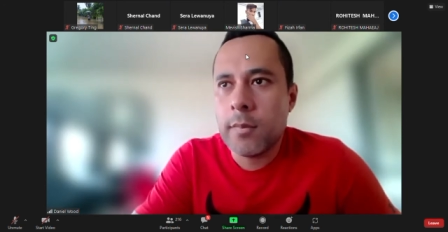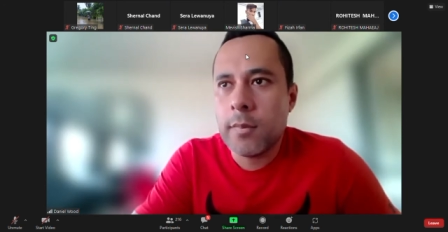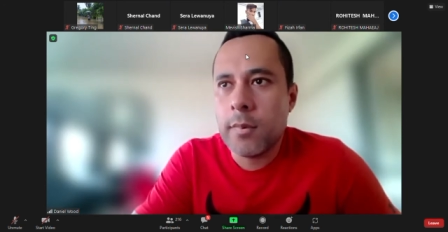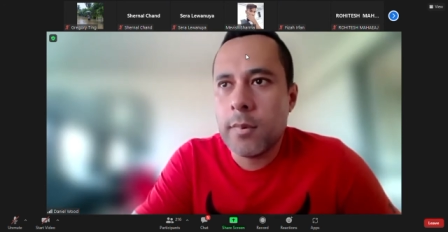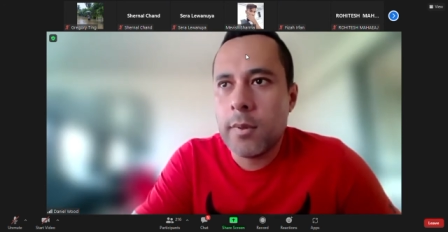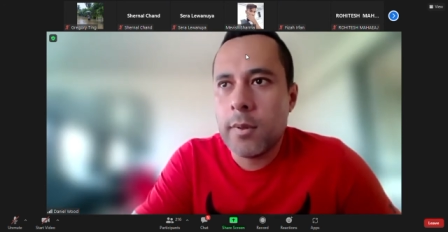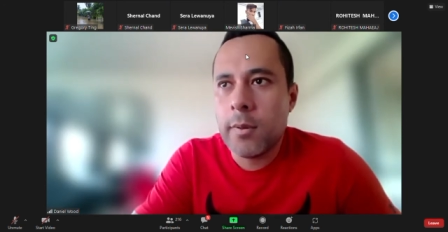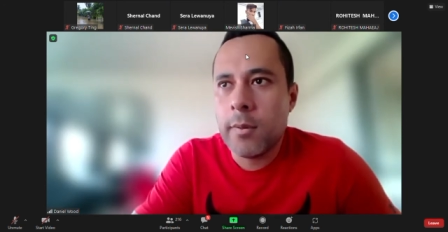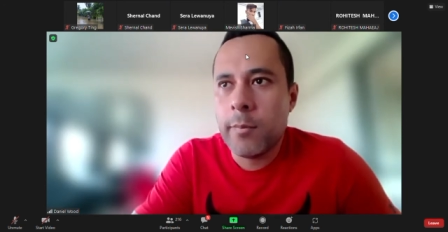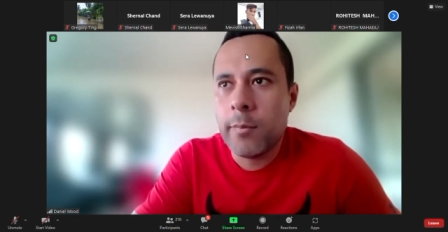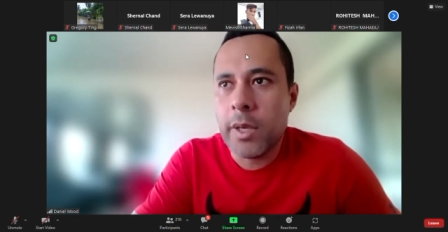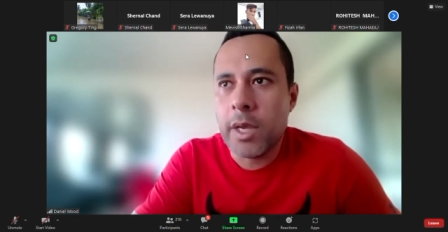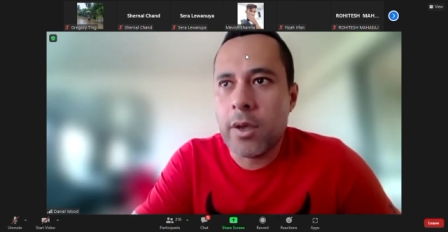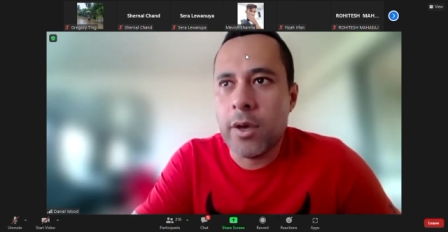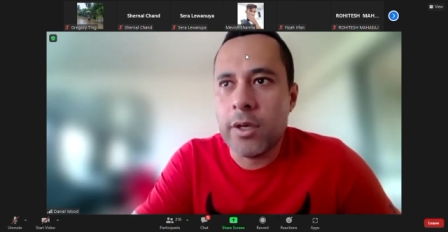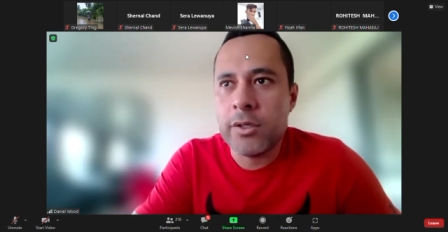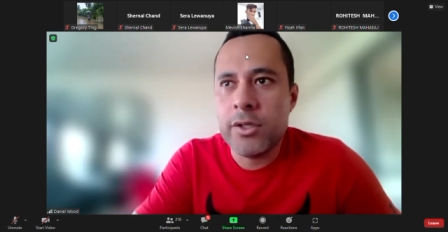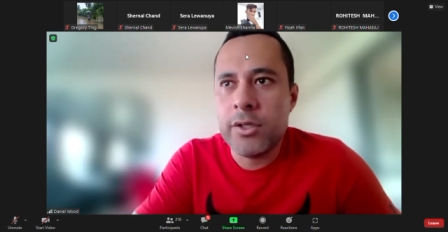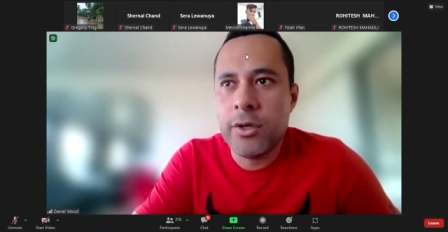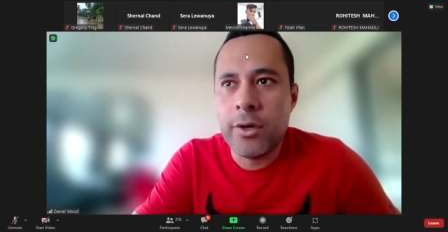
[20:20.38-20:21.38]
because
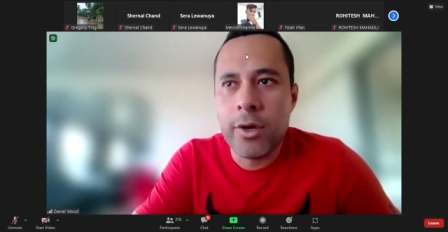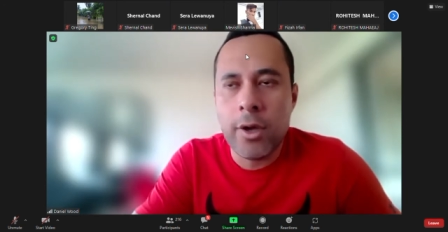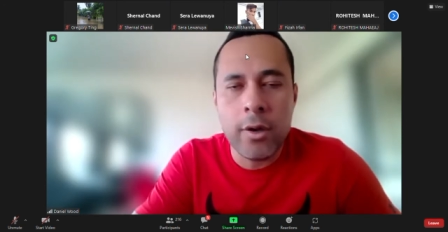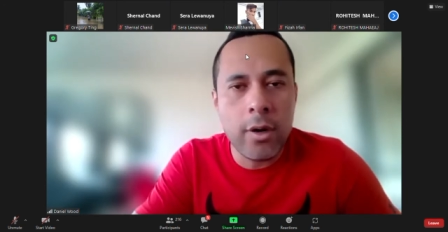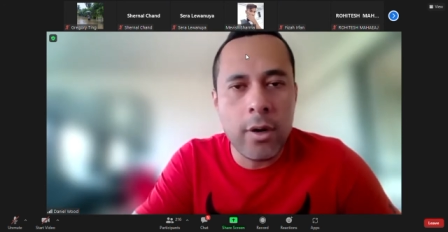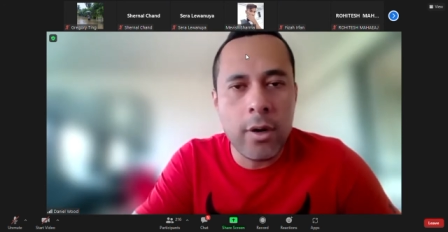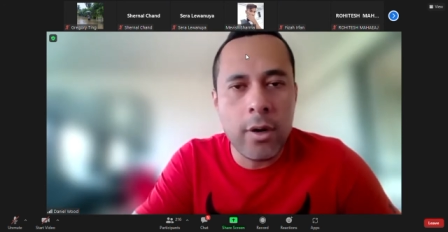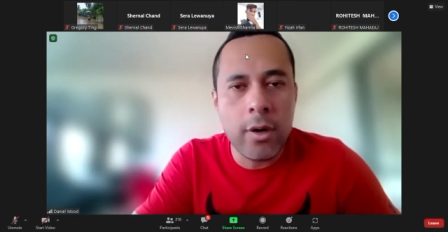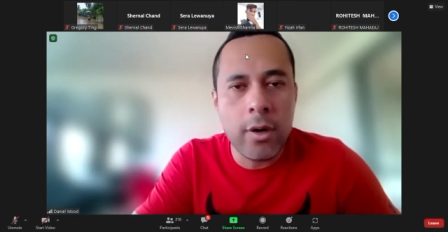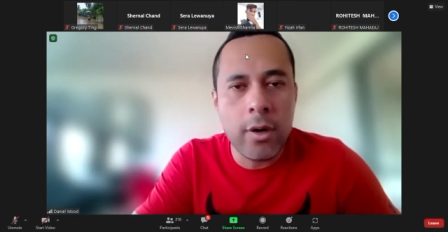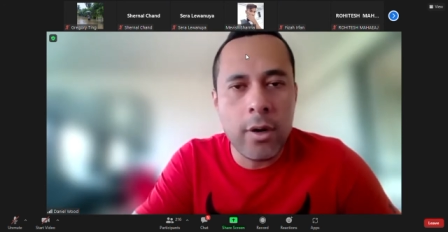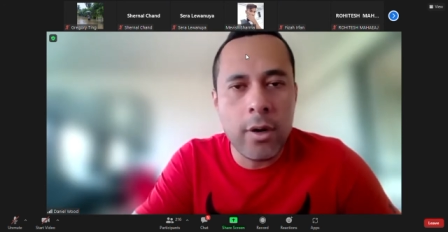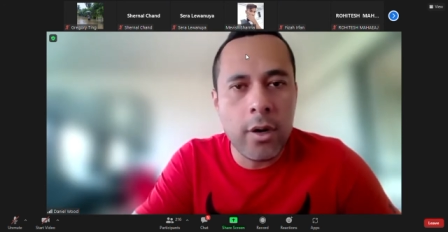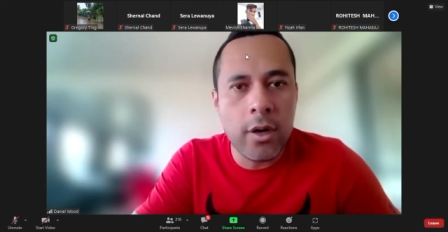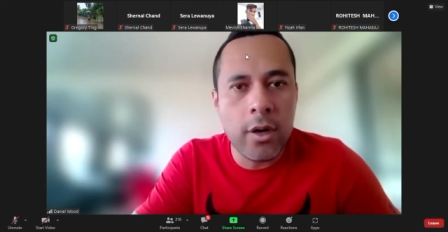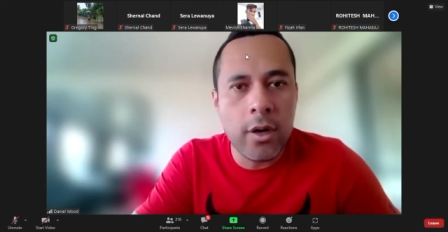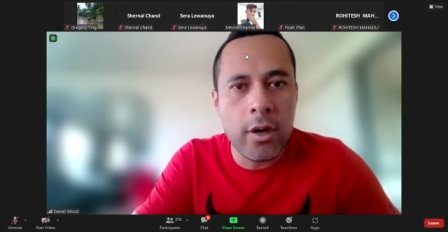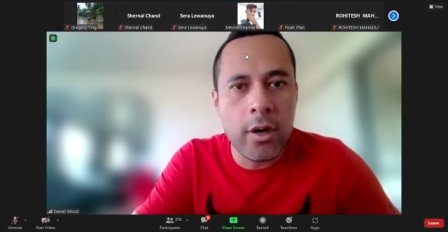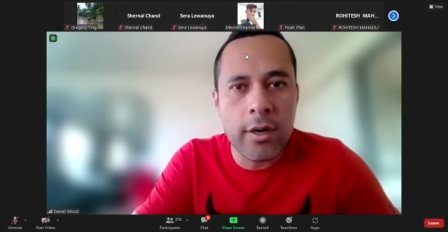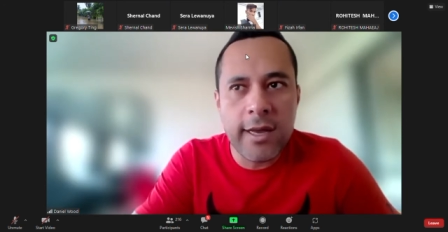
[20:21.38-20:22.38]
you no
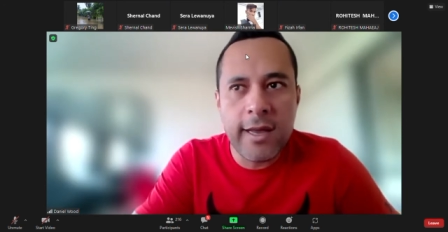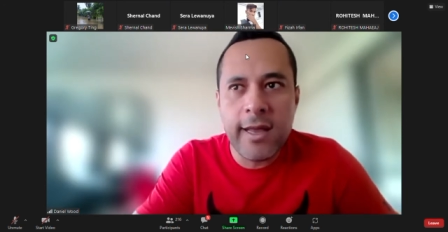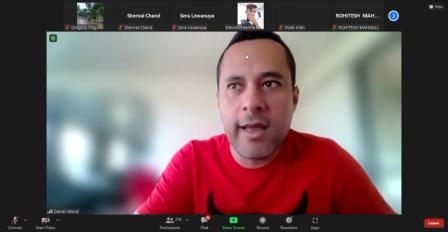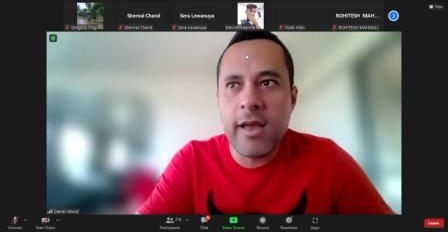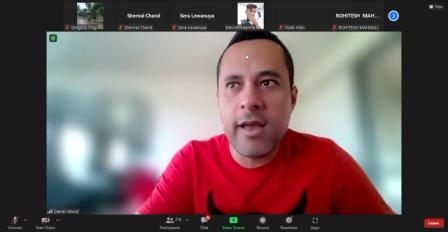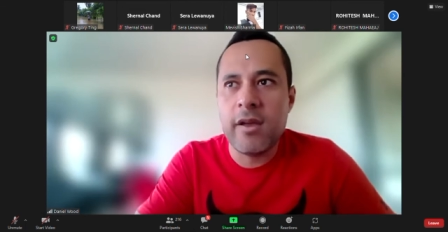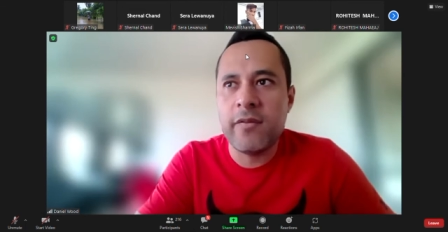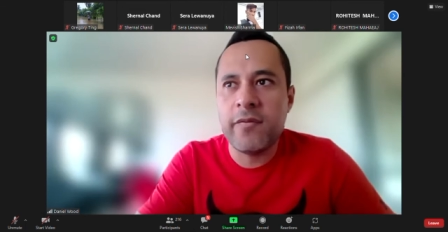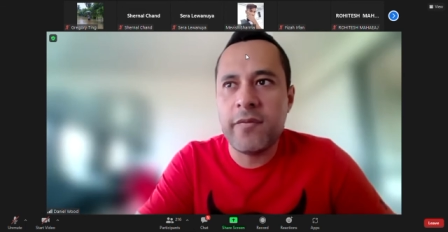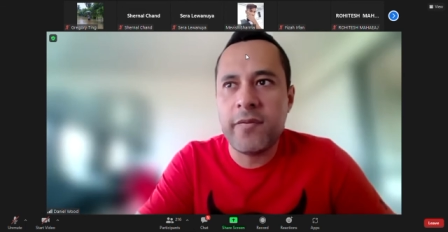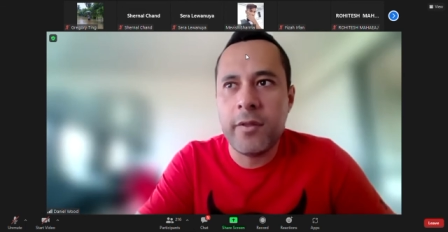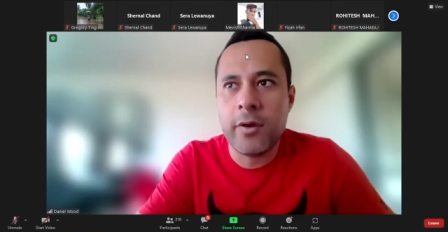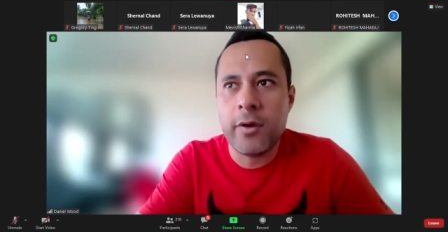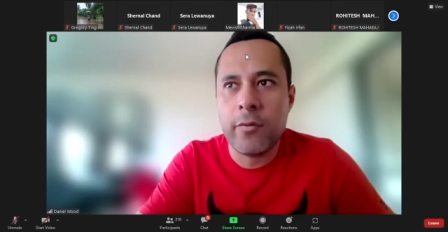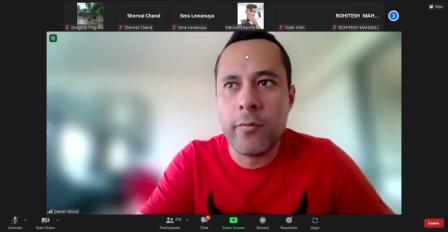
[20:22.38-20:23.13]
longer have